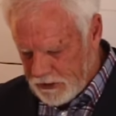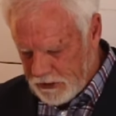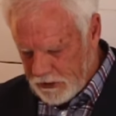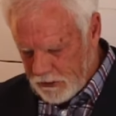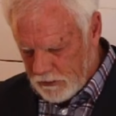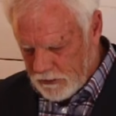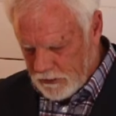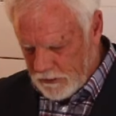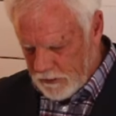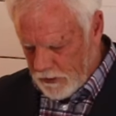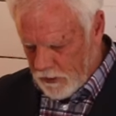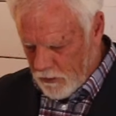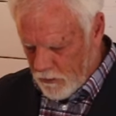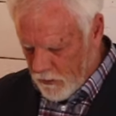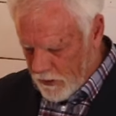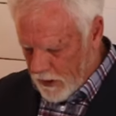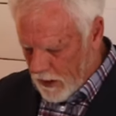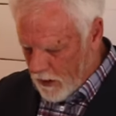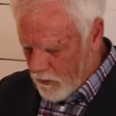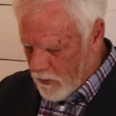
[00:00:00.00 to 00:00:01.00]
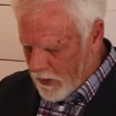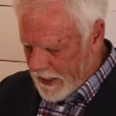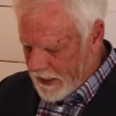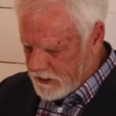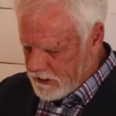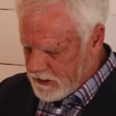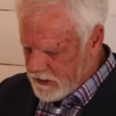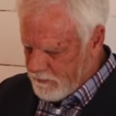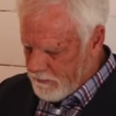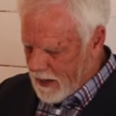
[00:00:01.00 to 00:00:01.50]
children who were not
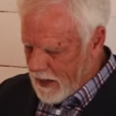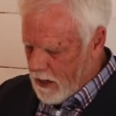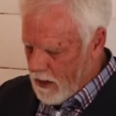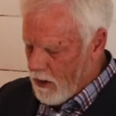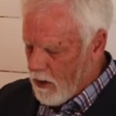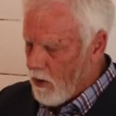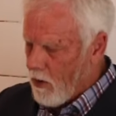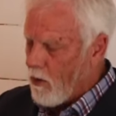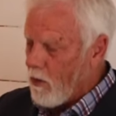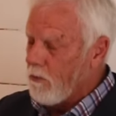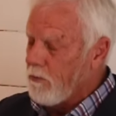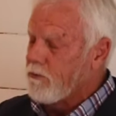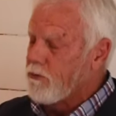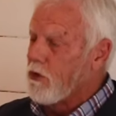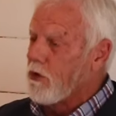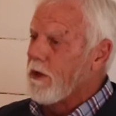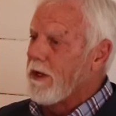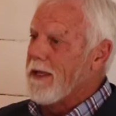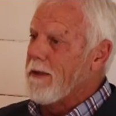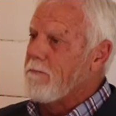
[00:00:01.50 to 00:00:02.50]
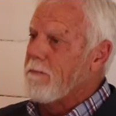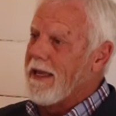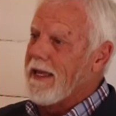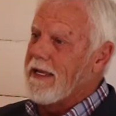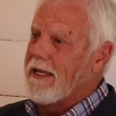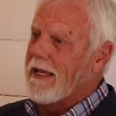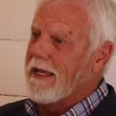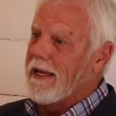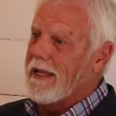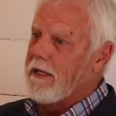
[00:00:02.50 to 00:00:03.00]
raised in my home to
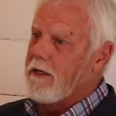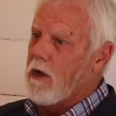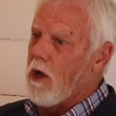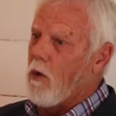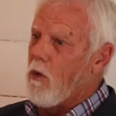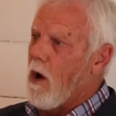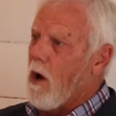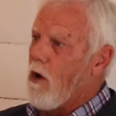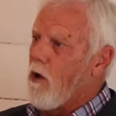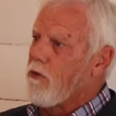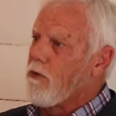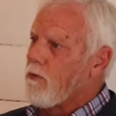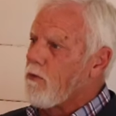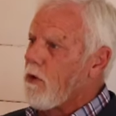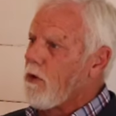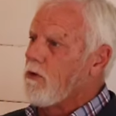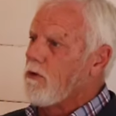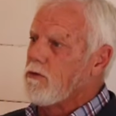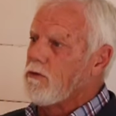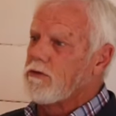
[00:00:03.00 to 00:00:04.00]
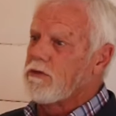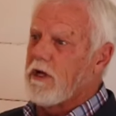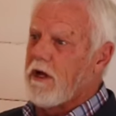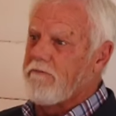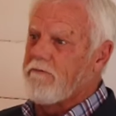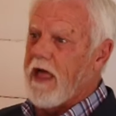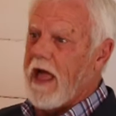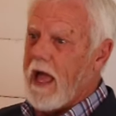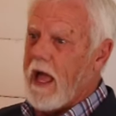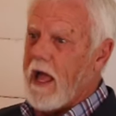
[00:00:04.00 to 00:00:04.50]
immediately know all the rules
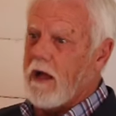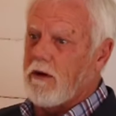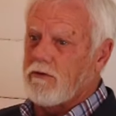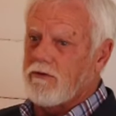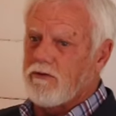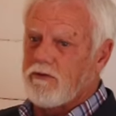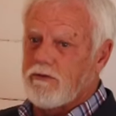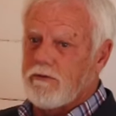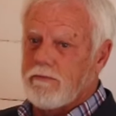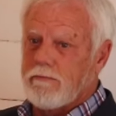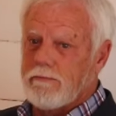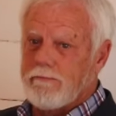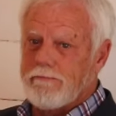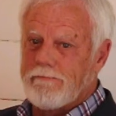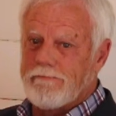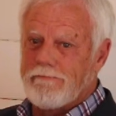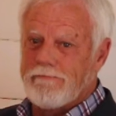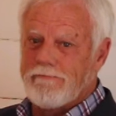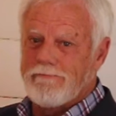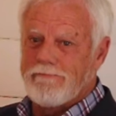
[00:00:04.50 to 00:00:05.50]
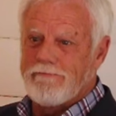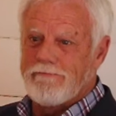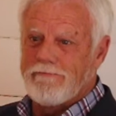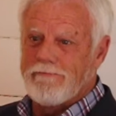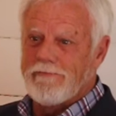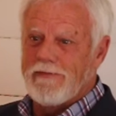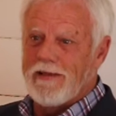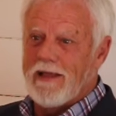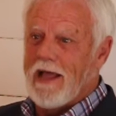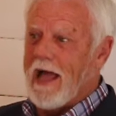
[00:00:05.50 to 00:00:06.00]
of the house.
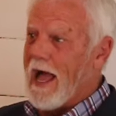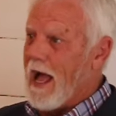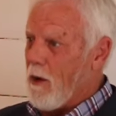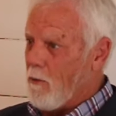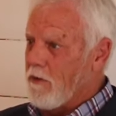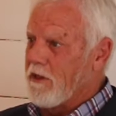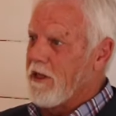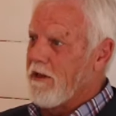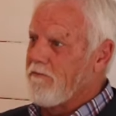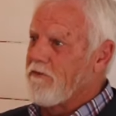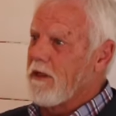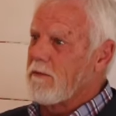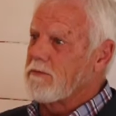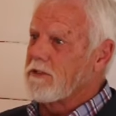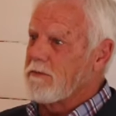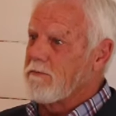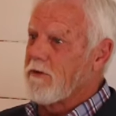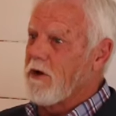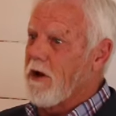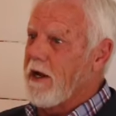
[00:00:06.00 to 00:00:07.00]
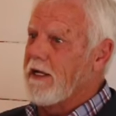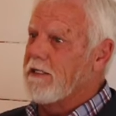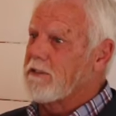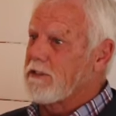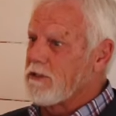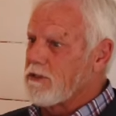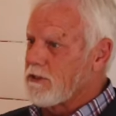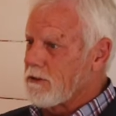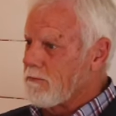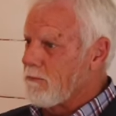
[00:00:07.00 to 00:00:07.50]
I would give them some
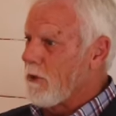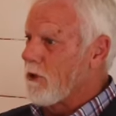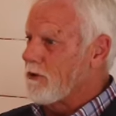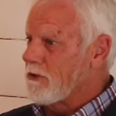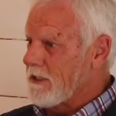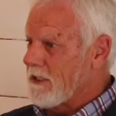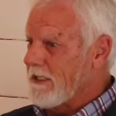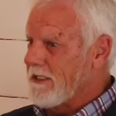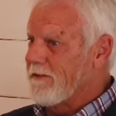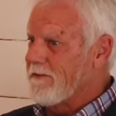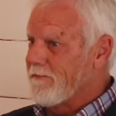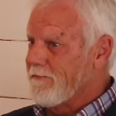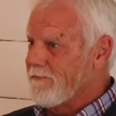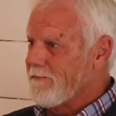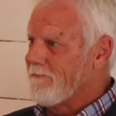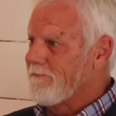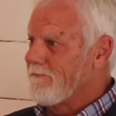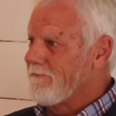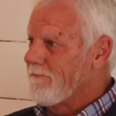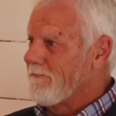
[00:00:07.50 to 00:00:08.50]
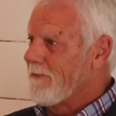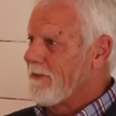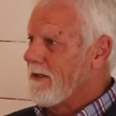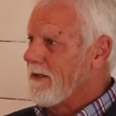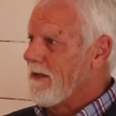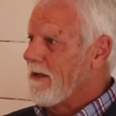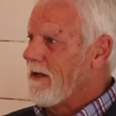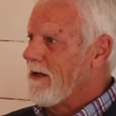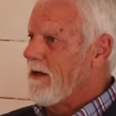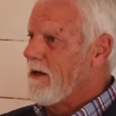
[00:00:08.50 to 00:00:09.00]
grace and some mercy,
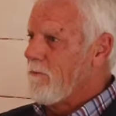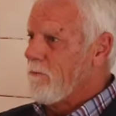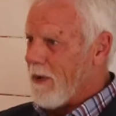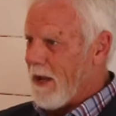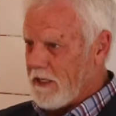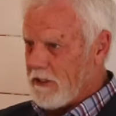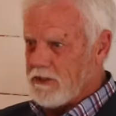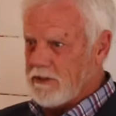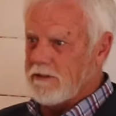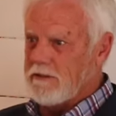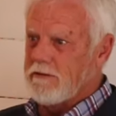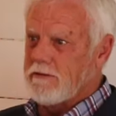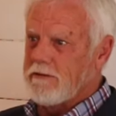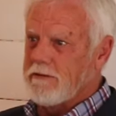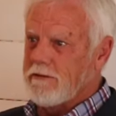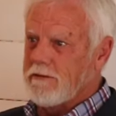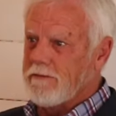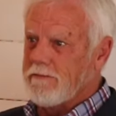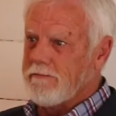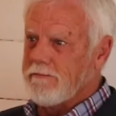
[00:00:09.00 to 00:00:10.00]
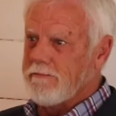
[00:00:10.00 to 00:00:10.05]
patience.